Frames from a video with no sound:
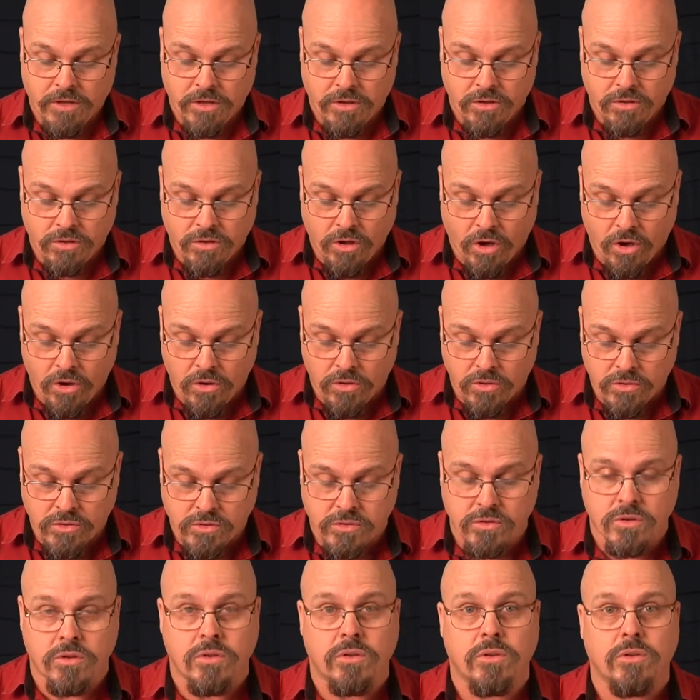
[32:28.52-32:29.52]

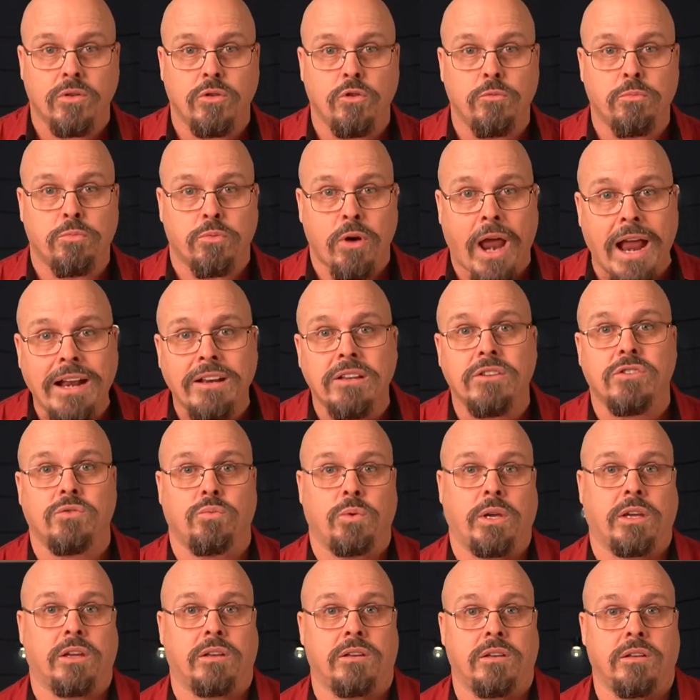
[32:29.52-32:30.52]
those who practice
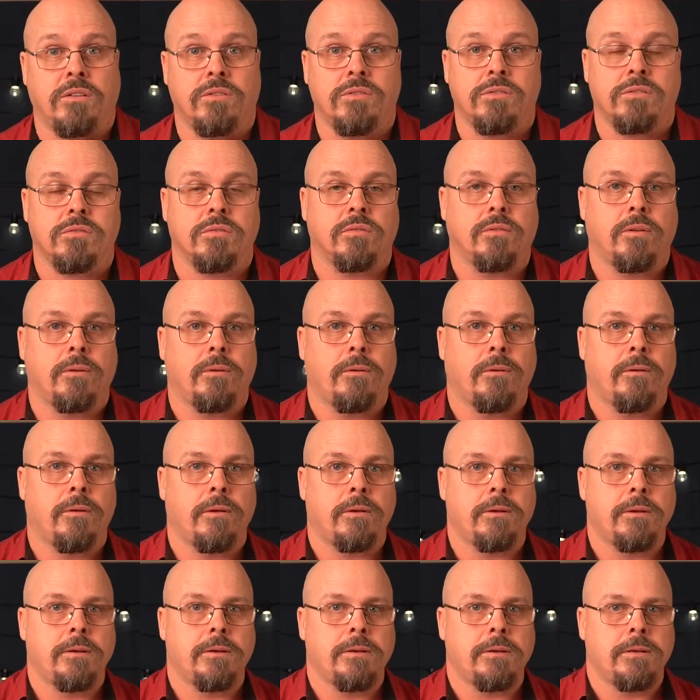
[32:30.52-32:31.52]
wickedness.
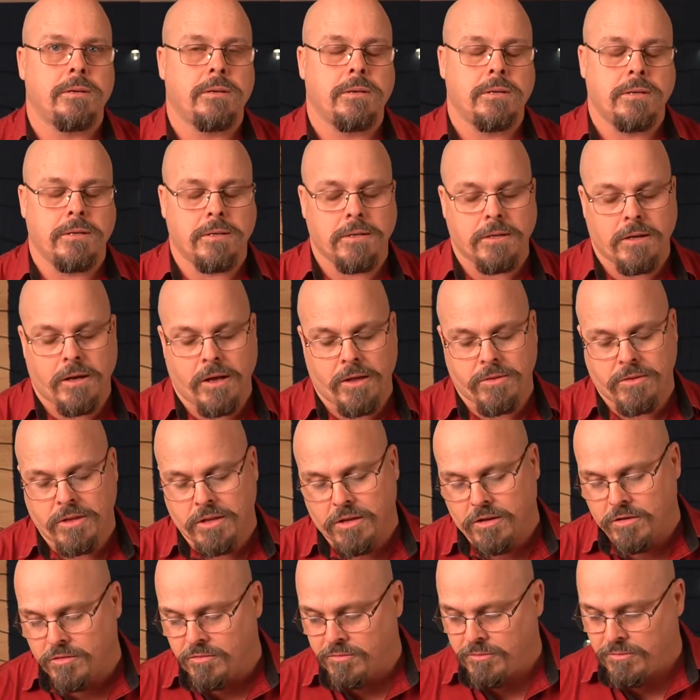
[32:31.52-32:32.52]
I
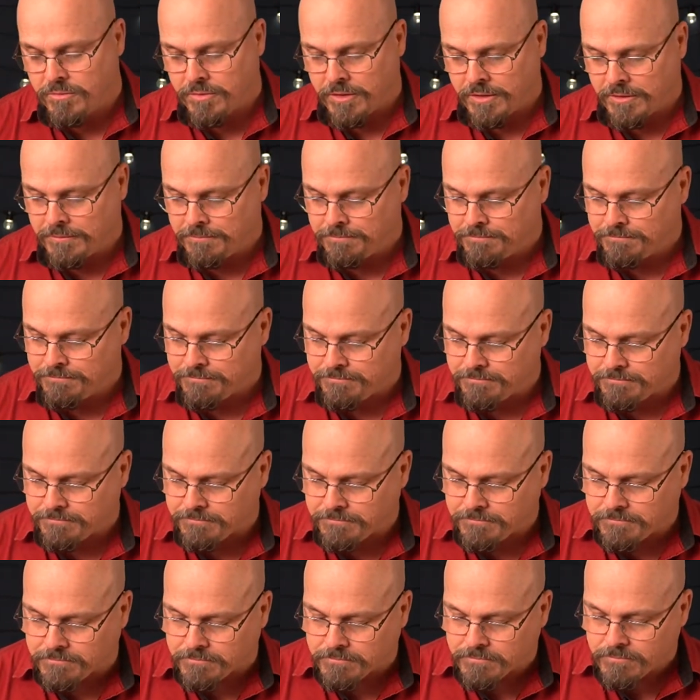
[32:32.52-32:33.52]
think of,
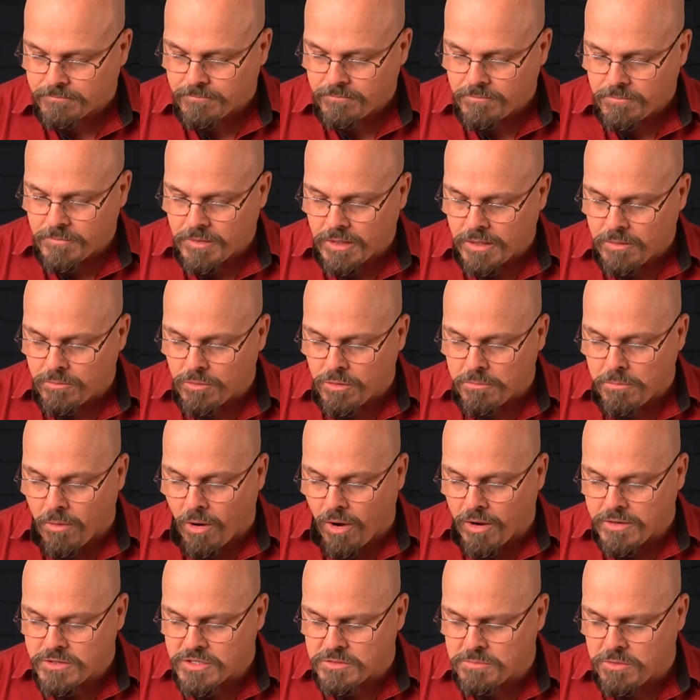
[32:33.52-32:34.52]
it
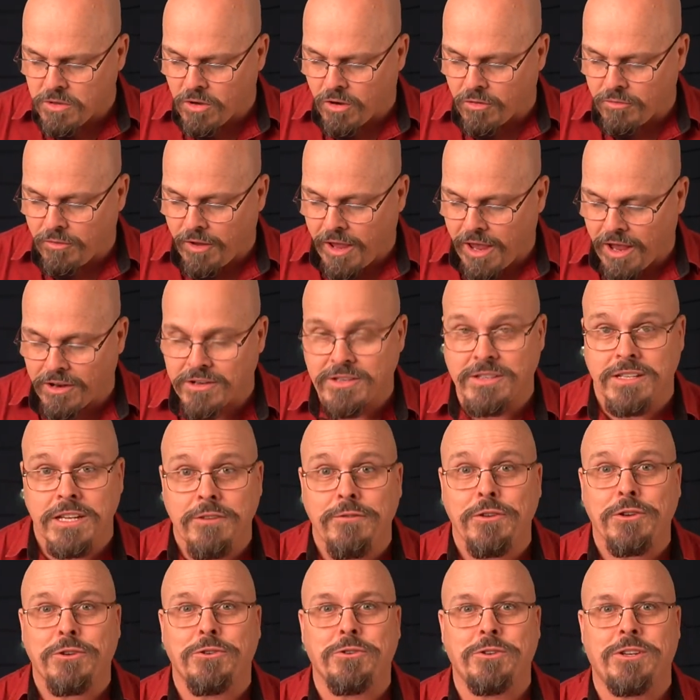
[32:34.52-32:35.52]
reminds me of how
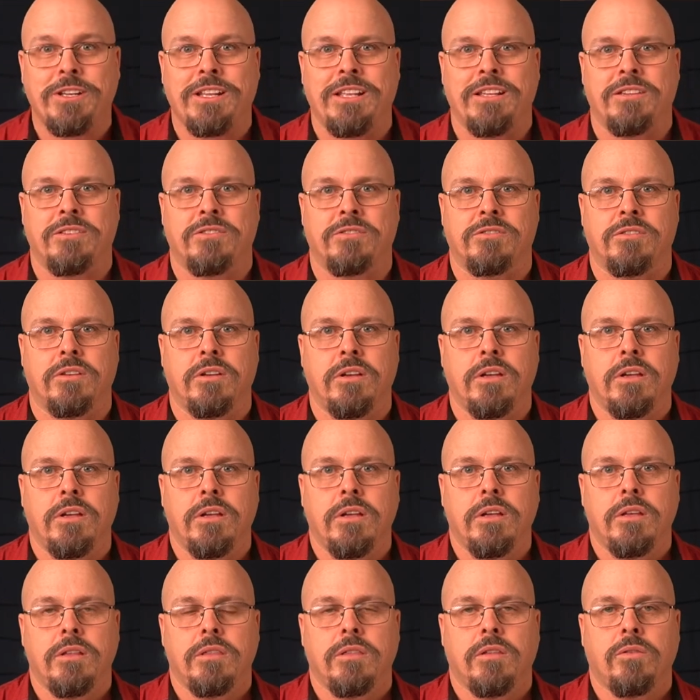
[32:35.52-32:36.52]
difficult it is
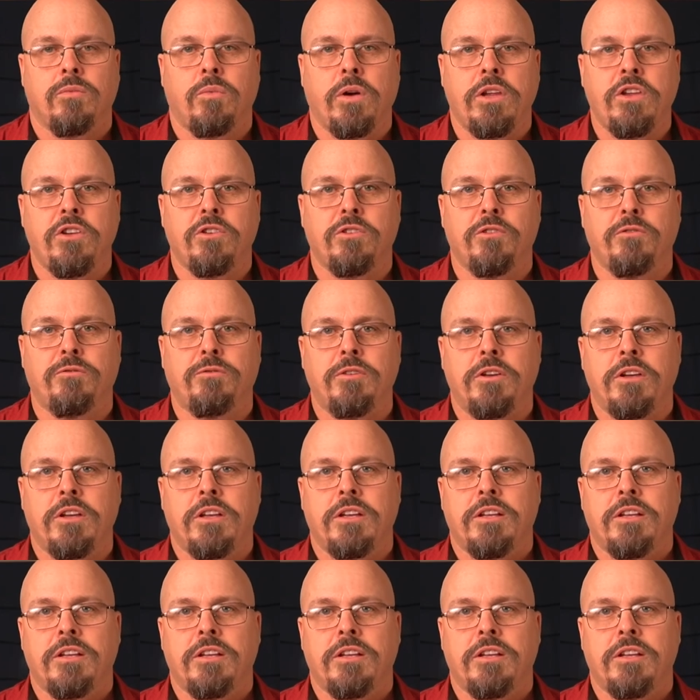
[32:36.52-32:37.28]
that when you've